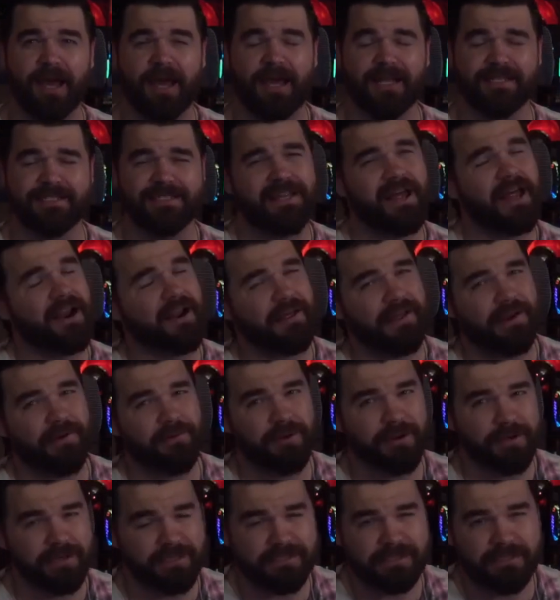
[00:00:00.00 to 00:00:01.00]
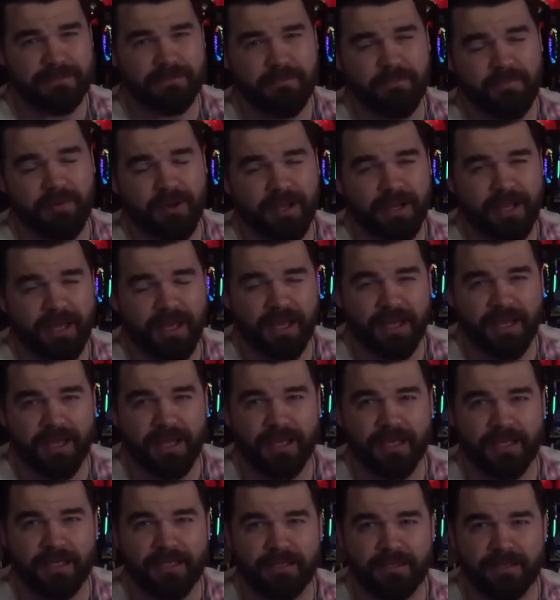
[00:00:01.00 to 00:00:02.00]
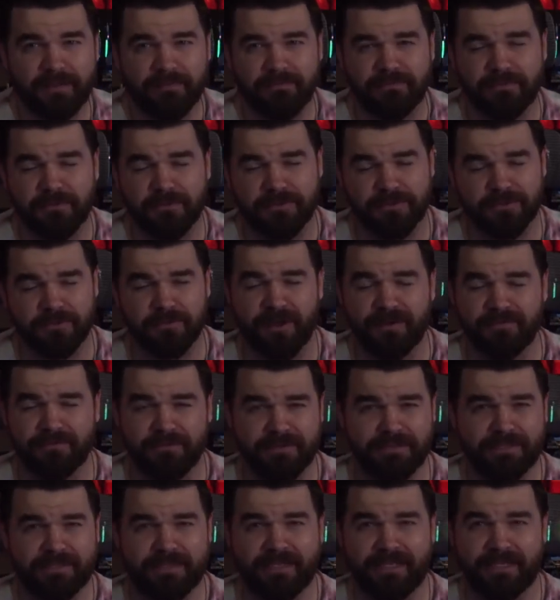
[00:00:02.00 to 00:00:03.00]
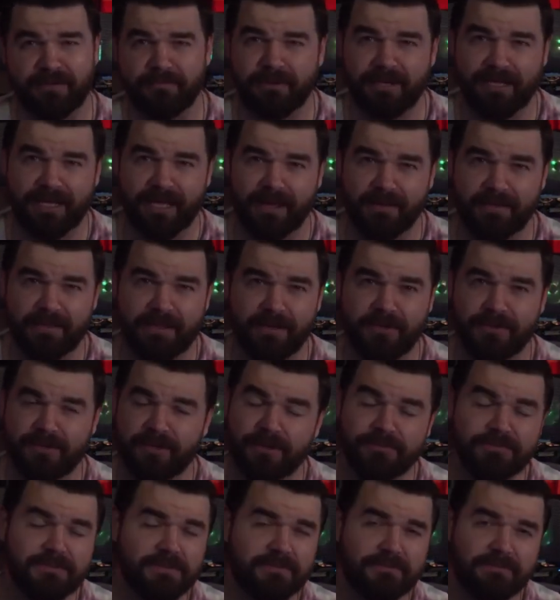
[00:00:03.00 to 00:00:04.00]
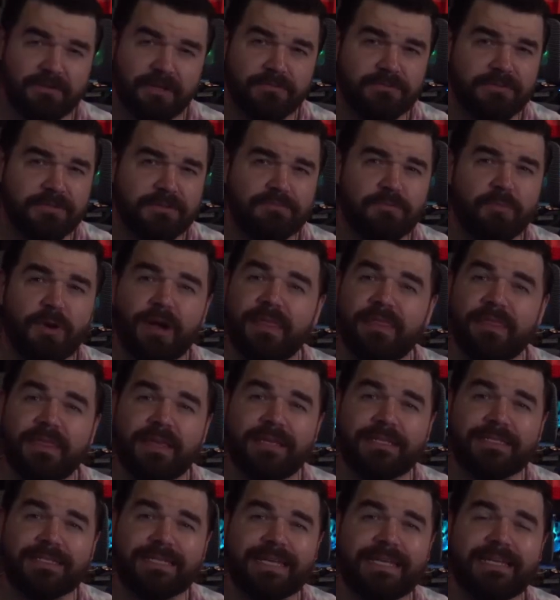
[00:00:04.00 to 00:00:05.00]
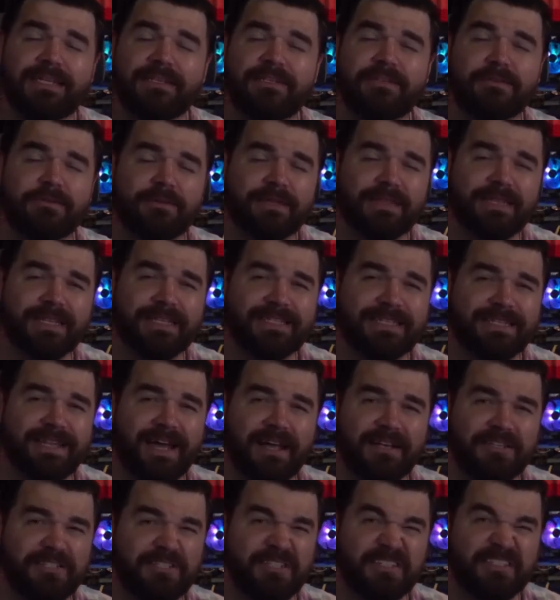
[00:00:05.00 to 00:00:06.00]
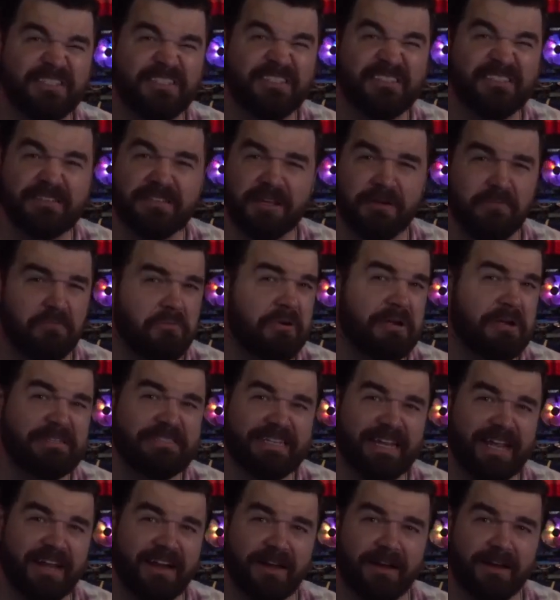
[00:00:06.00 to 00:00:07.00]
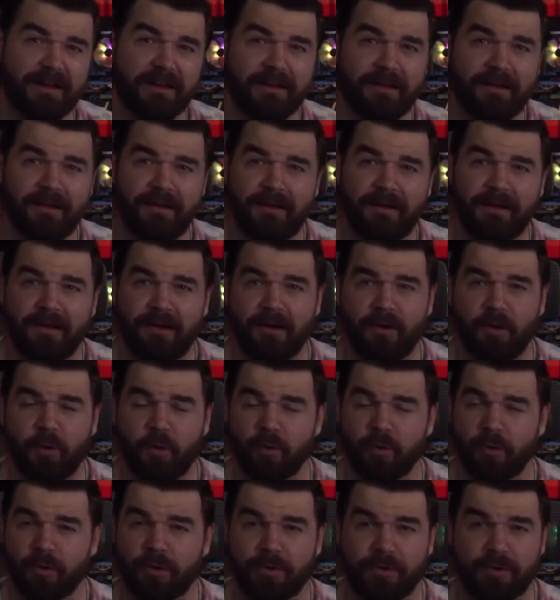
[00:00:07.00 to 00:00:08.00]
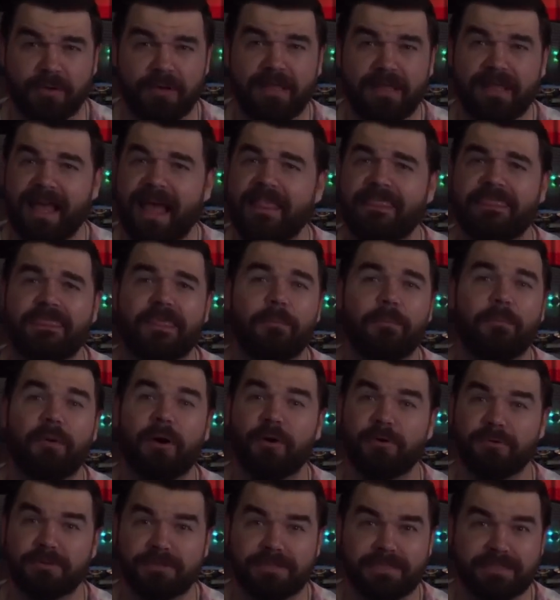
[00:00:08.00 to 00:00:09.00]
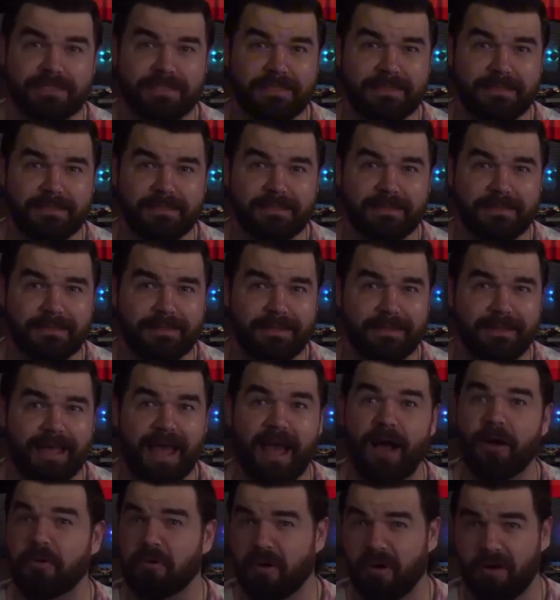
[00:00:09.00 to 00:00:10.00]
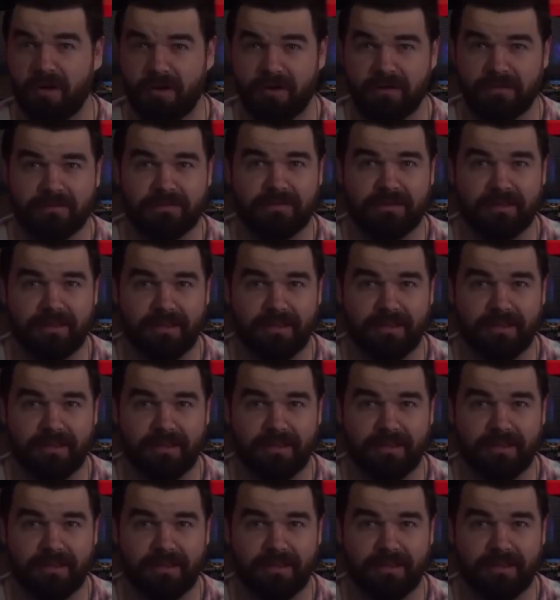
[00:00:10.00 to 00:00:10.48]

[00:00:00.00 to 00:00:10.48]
that's not how that works. But in future reference, anybody out there, don't spray things into it that's not just compressed air, or at the most alcohol.